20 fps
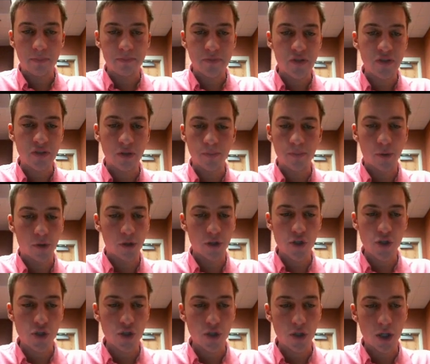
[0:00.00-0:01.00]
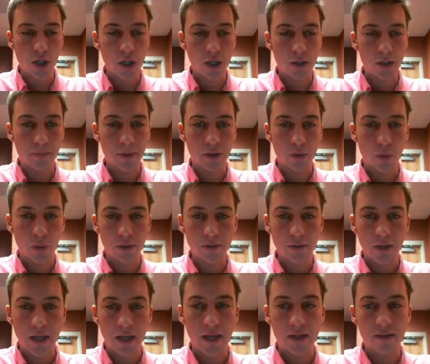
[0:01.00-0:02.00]
still bullish on Bitcoin
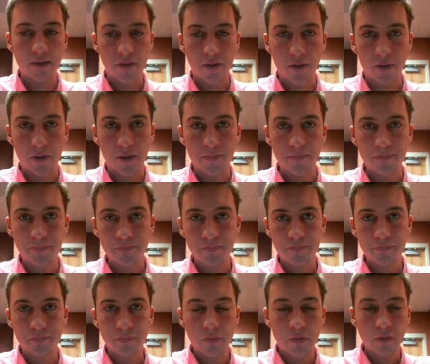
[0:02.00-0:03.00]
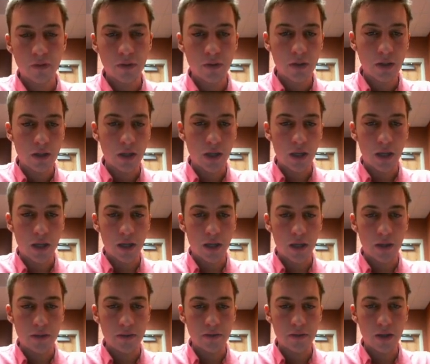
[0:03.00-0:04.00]
and Ethereum,
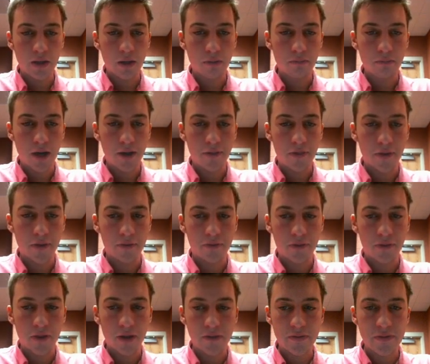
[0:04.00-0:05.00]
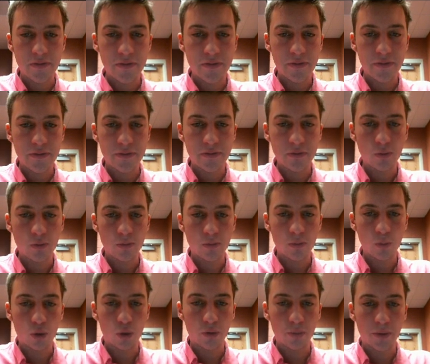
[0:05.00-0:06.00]
and um, I think that
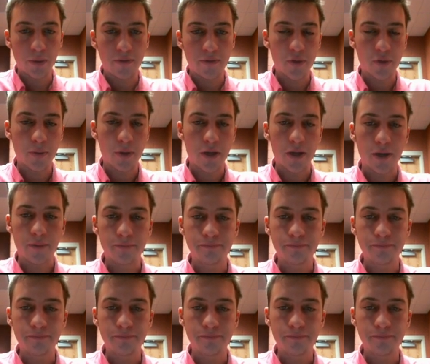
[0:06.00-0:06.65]
we're in wave three right now.